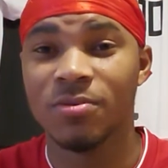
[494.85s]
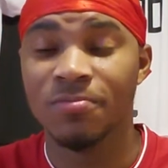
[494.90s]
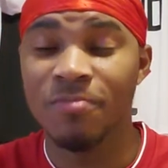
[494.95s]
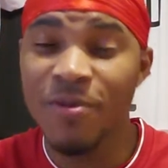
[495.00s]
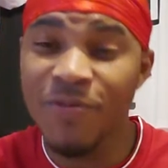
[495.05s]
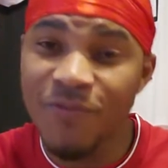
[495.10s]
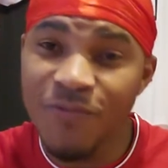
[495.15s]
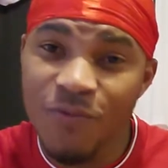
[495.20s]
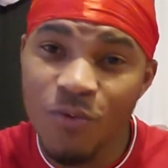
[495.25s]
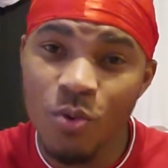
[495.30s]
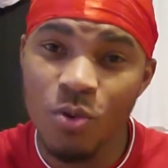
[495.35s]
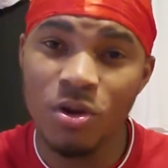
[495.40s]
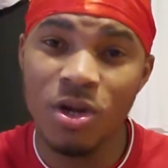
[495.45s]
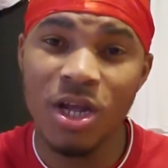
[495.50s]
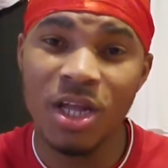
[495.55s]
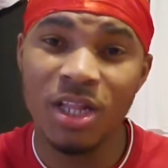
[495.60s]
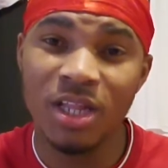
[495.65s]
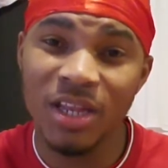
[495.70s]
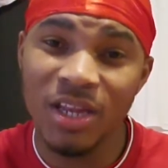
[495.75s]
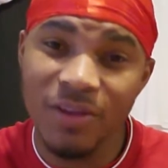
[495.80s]
Before
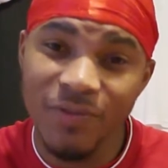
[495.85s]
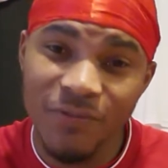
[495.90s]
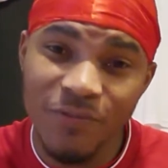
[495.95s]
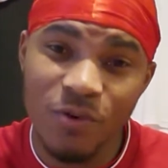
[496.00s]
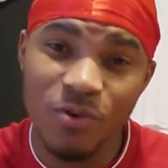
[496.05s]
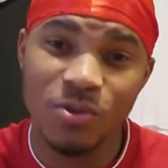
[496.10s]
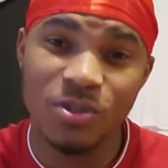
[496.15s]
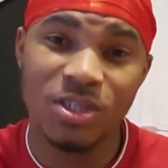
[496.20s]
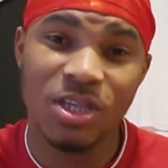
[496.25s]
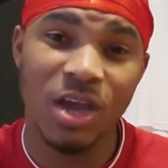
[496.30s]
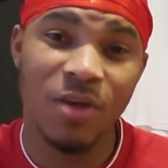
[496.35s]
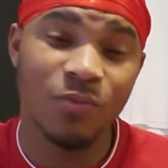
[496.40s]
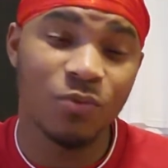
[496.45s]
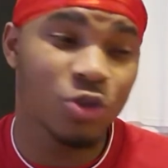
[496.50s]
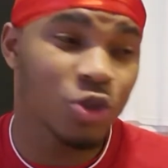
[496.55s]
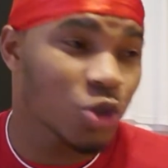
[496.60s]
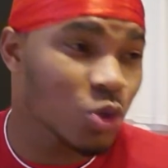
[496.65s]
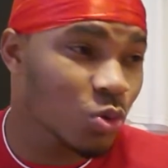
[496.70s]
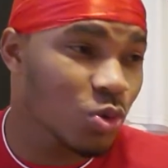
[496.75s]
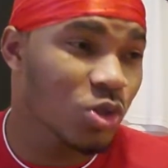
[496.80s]
that, in the first half, we
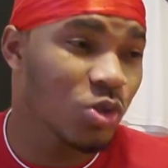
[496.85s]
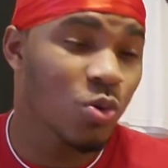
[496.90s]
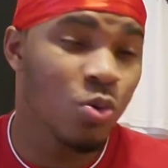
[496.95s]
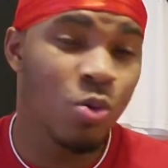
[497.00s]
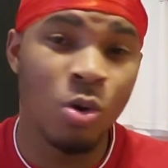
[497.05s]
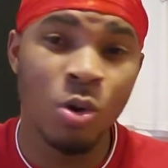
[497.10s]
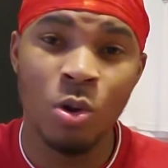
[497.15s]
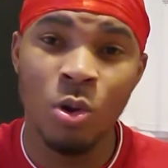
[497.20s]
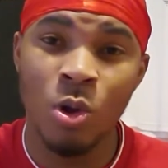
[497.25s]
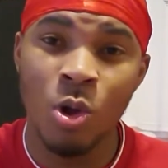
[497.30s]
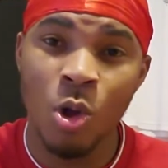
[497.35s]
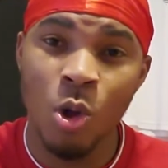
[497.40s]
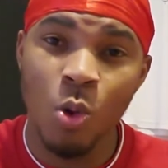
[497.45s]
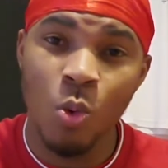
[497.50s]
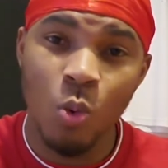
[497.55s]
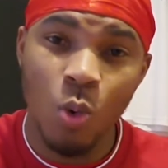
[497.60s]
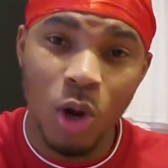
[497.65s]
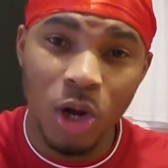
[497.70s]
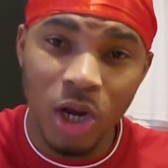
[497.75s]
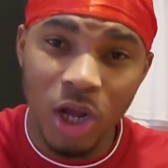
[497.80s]
should score
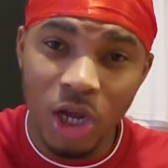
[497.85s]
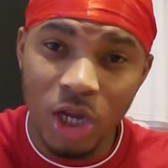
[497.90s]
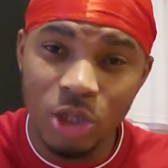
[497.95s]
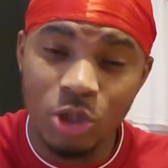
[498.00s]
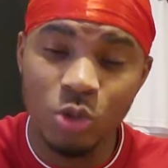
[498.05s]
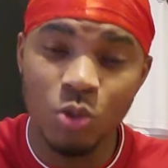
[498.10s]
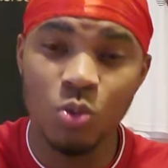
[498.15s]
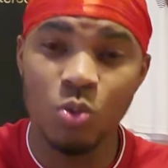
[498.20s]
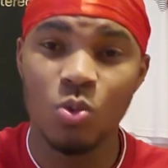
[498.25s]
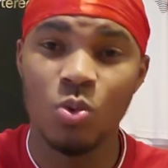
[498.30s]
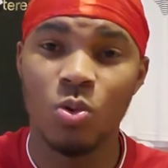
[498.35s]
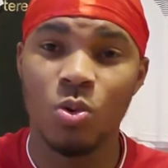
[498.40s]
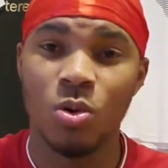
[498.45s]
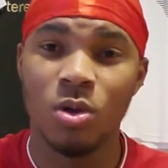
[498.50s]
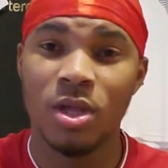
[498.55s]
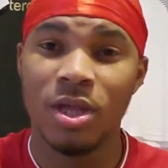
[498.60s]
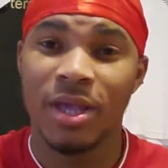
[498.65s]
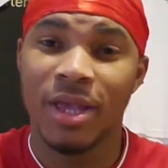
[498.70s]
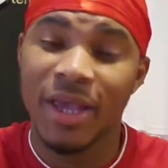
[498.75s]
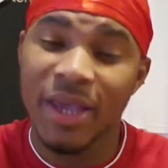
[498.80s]
one or two.
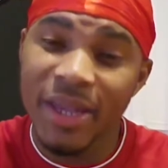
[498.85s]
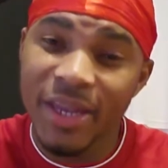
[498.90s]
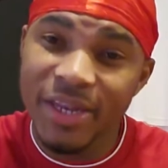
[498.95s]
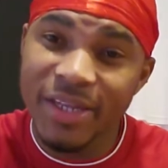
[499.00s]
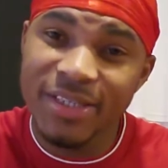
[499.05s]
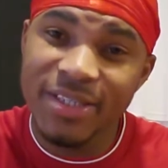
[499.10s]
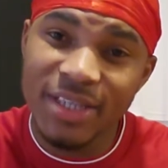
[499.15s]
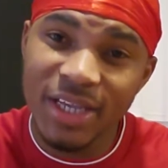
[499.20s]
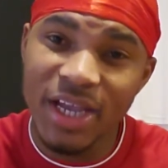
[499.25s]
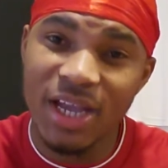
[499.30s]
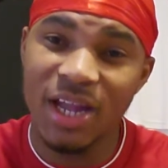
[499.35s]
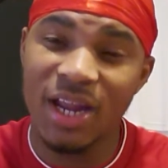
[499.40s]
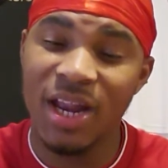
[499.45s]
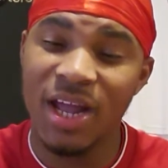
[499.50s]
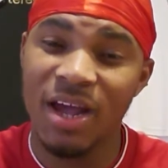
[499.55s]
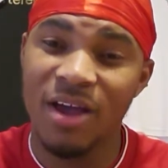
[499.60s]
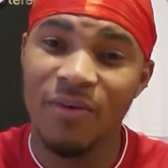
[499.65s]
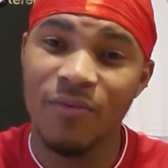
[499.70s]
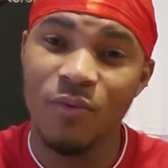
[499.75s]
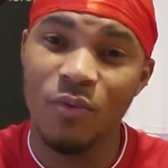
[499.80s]
In the second
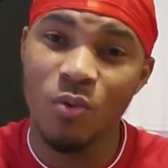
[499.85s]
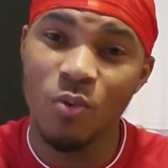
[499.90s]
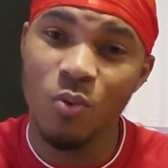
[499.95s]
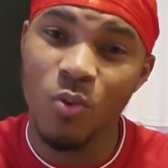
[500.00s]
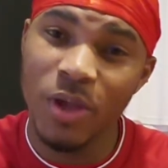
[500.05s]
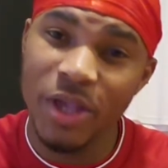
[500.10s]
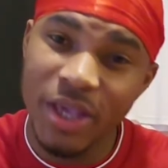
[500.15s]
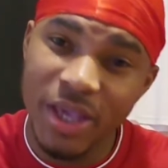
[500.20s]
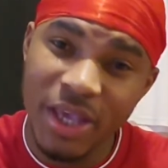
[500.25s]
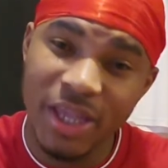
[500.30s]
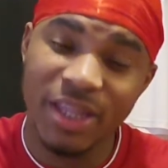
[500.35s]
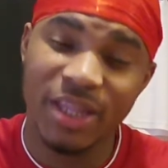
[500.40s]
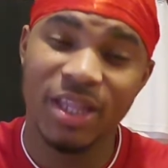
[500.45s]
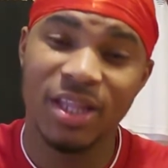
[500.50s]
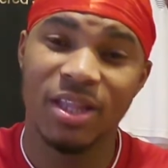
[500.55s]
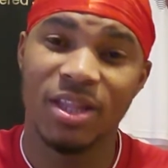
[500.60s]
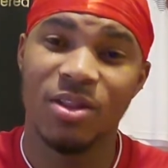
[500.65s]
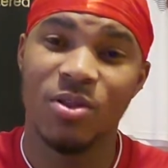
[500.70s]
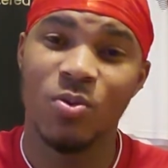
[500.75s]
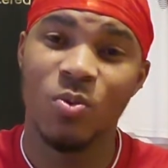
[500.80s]
half, we get
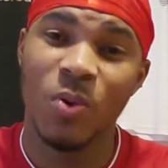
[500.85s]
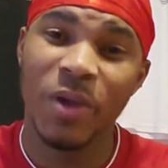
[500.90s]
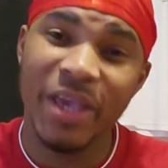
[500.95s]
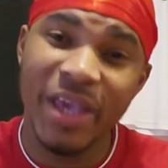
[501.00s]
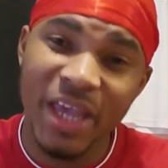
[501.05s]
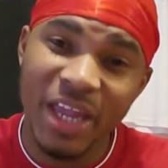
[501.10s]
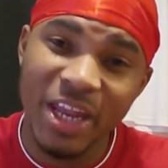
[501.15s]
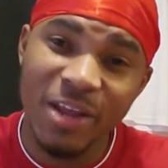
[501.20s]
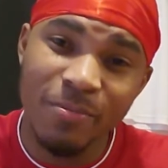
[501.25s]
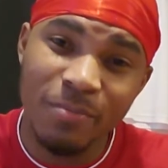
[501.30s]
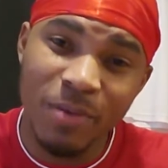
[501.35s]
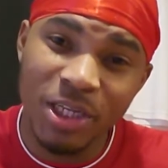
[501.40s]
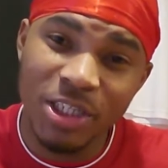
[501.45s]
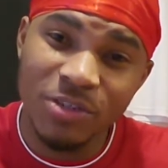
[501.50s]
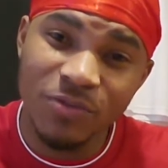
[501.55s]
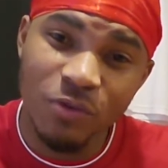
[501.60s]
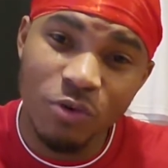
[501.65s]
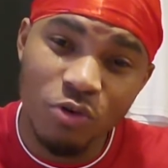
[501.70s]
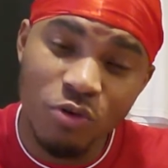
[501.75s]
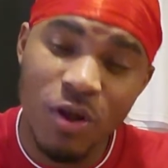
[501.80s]
it. We get the match
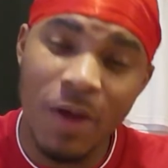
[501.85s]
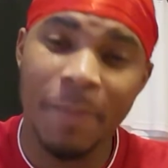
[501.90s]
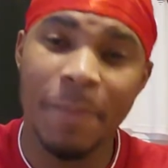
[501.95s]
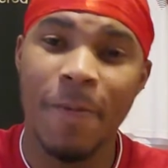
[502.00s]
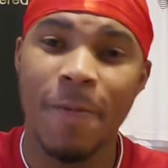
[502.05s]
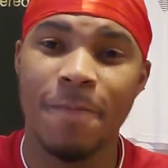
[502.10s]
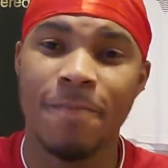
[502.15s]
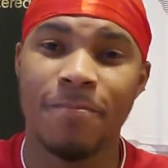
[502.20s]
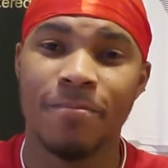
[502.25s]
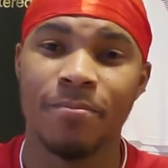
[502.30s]
for wrap up.